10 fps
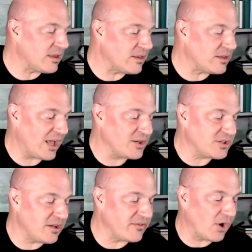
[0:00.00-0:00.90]
challenge
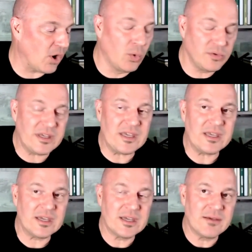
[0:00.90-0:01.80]
that if they're
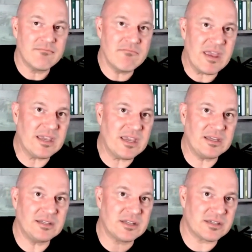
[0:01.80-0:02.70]
only
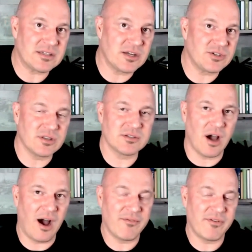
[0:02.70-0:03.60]
making decisions
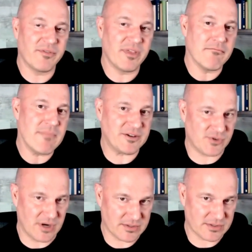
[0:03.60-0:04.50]
off of the
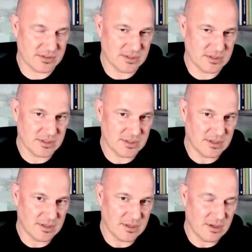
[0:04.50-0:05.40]
metrics,
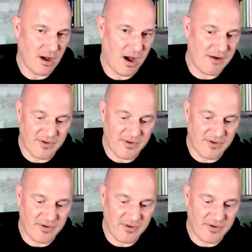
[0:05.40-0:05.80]
off